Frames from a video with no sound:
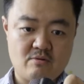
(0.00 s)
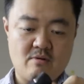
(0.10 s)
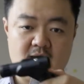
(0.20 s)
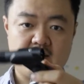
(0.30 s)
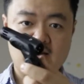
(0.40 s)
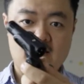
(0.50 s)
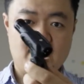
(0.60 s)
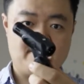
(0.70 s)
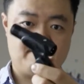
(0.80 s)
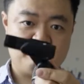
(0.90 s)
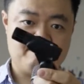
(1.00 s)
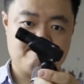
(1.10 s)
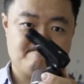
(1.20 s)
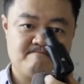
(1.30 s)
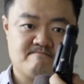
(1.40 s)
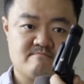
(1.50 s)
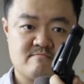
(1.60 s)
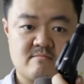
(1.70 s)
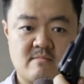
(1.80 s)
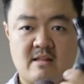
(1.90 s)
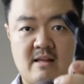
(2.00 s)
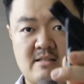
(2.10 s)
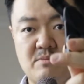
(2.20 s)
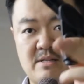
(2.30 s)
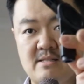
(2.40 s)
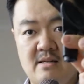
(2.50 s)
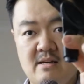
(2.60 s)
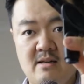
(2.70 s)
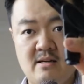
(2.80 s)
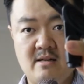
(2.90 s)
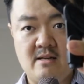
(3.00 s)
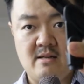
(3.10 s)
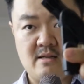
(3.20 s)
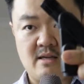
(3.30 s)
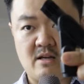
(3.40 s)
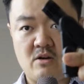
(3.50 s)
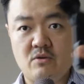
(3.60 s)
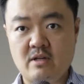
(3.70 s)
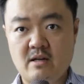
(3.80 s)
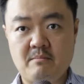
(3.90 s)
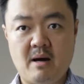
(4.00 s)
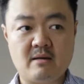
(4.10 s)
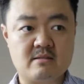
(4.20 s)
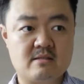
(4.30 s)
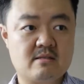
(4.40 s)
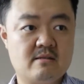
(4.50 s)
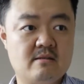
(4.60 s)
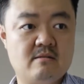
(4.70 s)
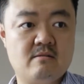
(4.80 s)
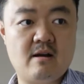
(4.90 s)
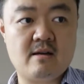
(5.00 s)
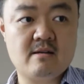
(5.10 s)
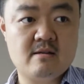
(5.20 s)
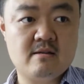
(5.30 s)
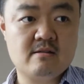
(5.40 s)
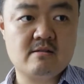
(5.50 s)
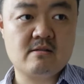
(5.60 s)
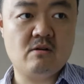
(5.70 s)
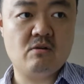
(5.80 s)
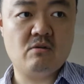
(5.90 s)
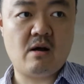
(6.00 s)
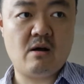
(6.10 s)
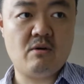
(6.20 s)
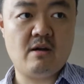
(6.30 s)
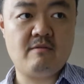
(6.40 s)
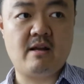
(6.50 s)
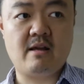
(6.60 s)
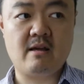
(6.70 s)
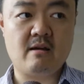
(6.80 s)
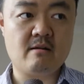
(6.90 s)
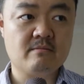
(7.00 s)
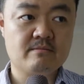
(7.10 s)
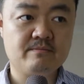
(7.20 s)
Right? Um, that's with the included mount. Right? So I'll leave it here.